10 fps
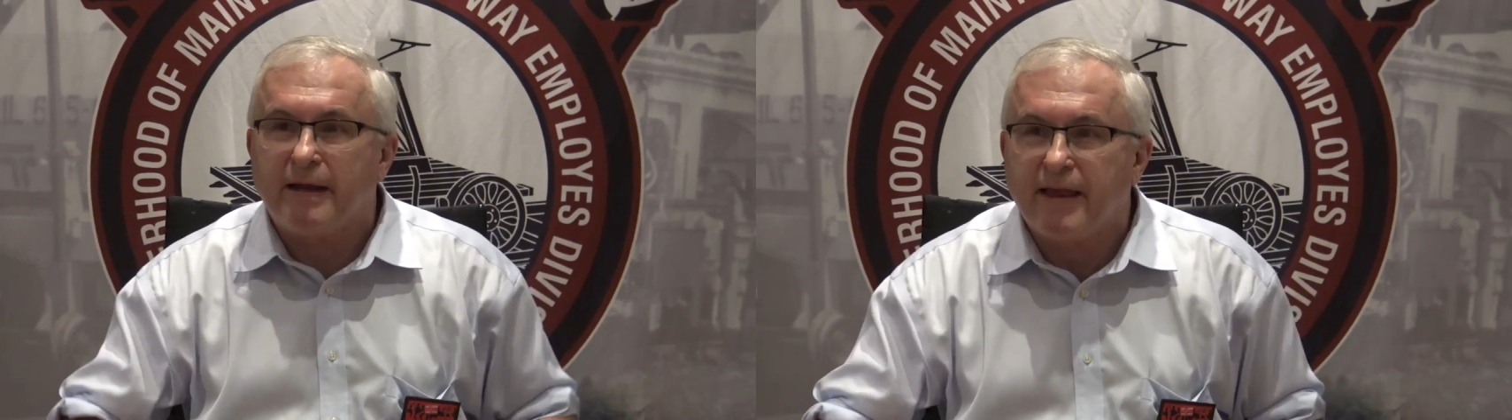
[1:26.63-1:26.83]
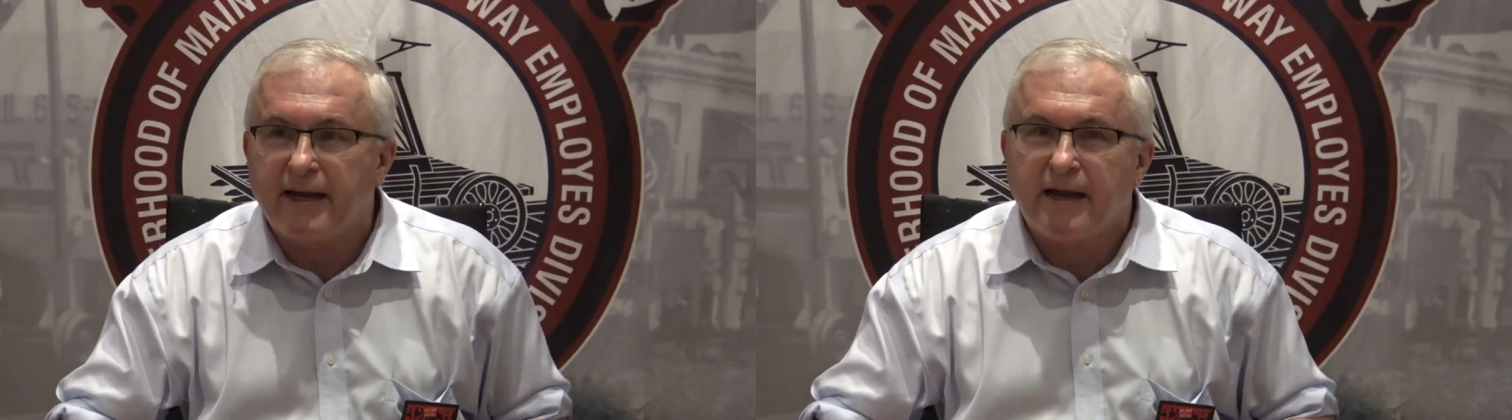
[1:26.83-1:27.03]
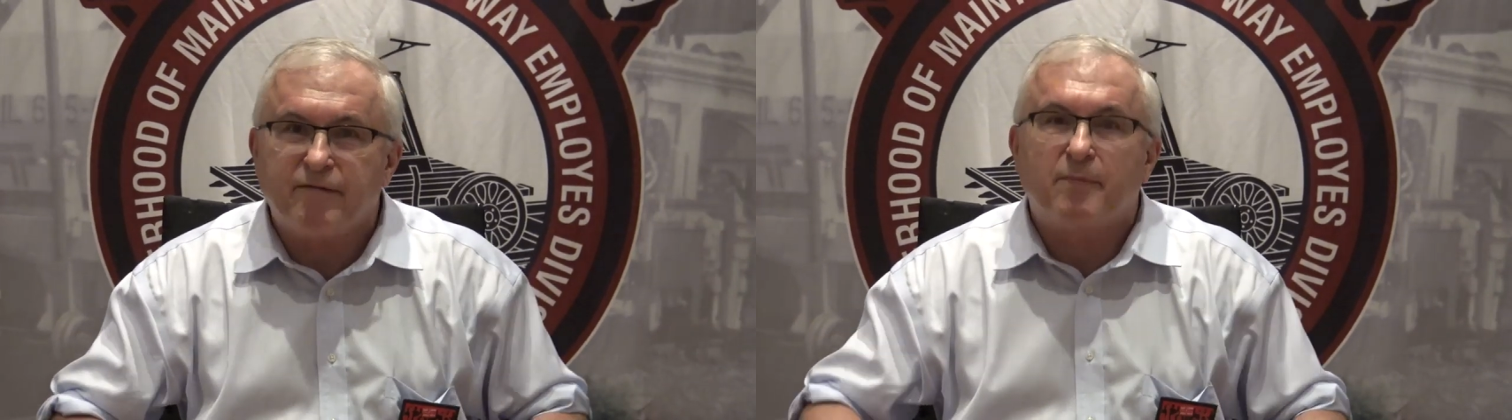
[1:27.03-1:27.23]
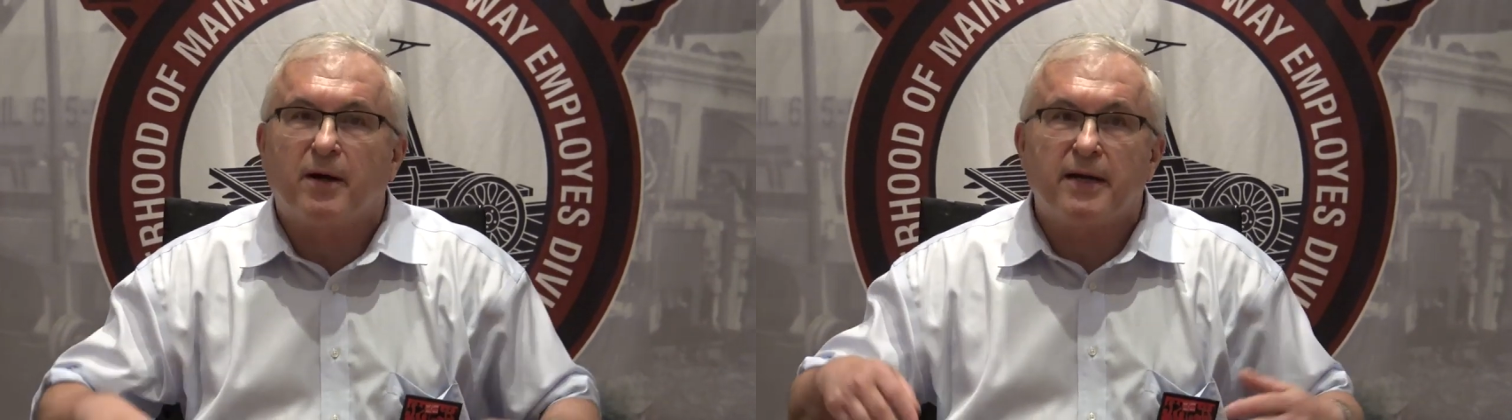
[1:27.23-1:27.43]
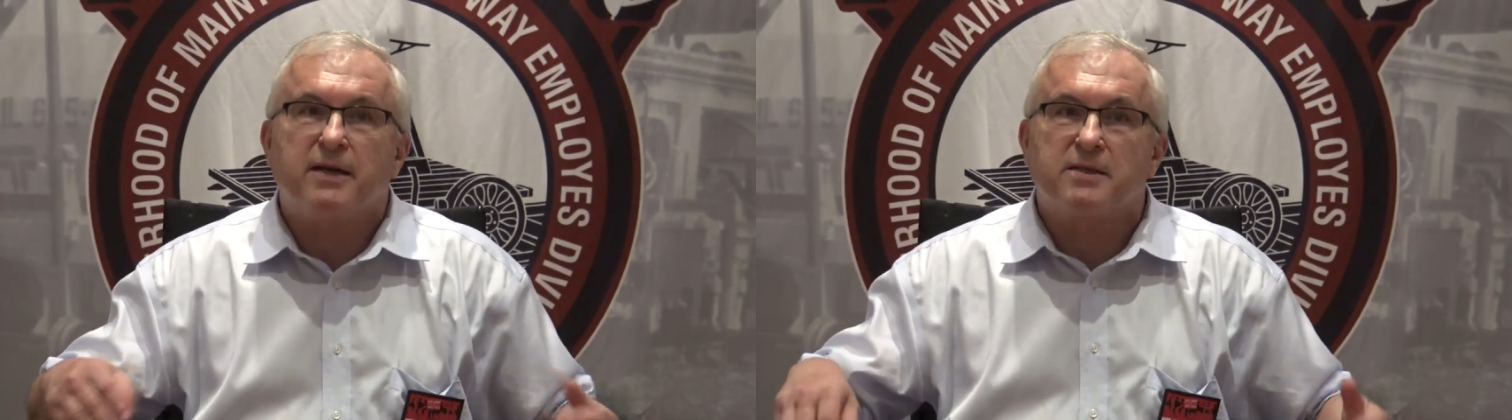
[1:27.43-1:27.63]
that
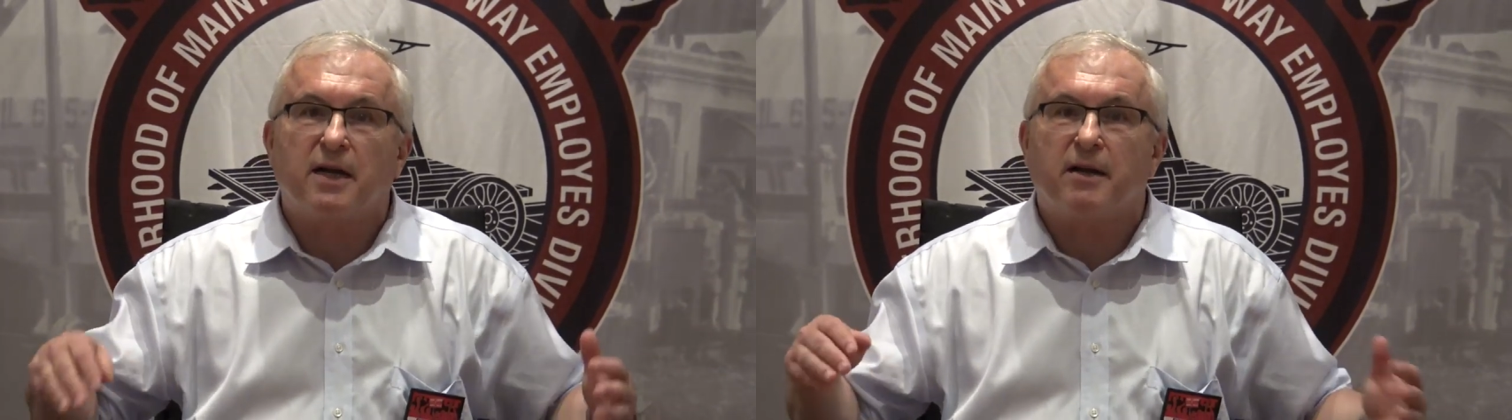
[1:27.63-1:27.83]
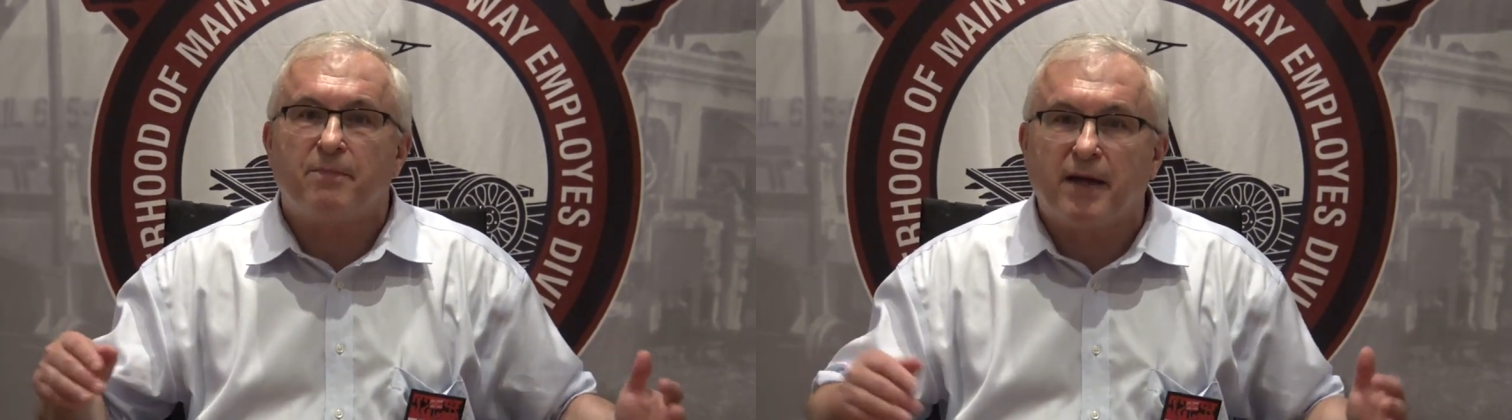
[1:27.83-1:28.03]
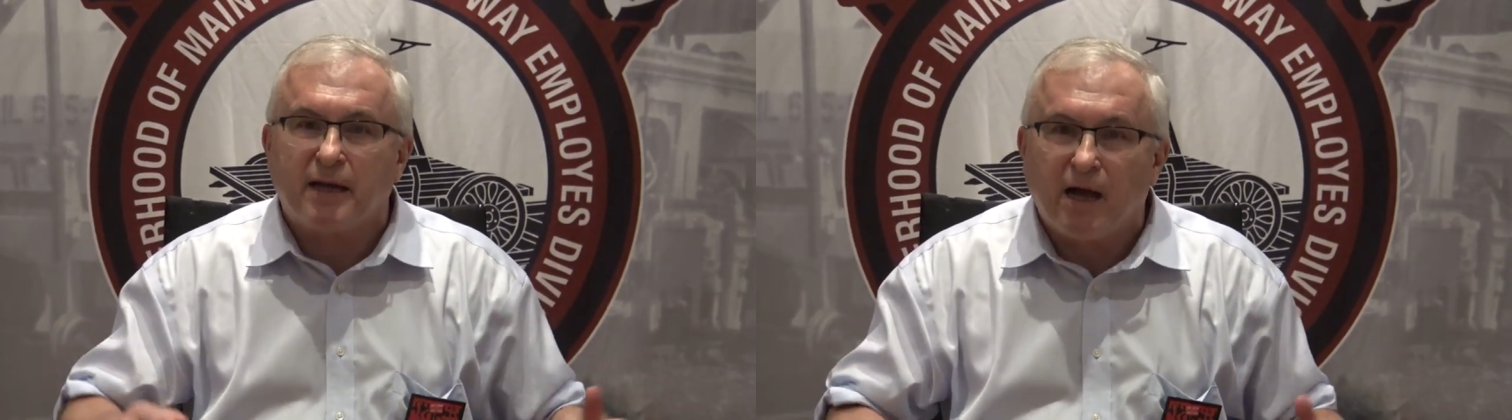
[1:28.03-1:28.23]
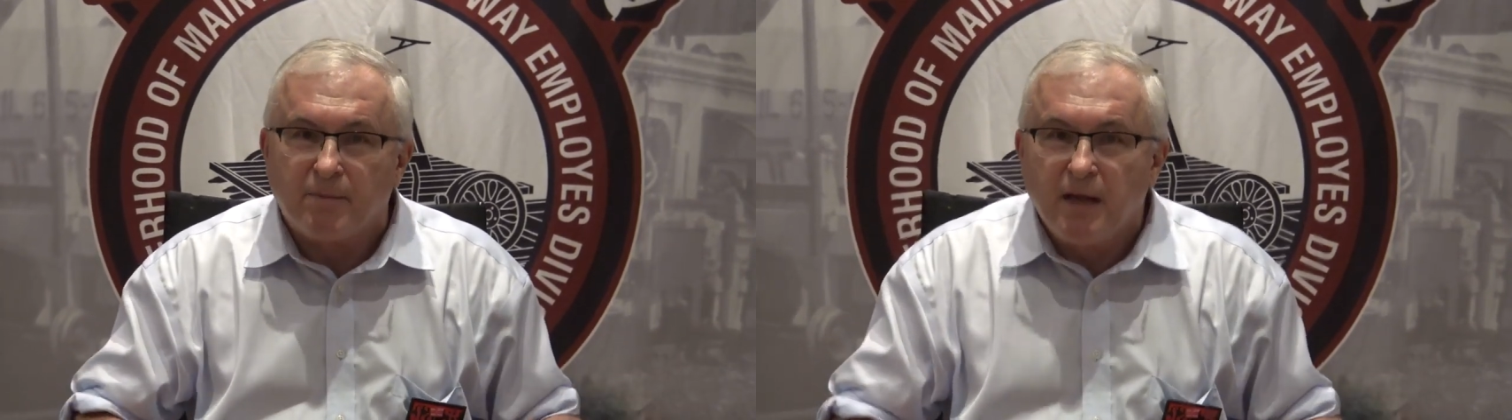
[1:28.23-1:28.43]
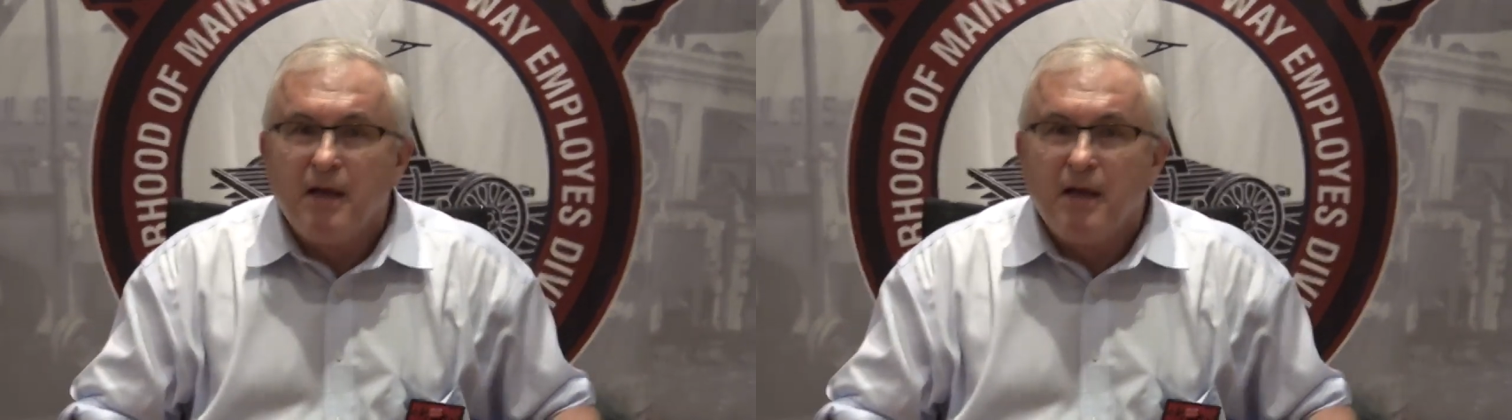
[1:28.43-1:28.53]
everybody is going to pick up.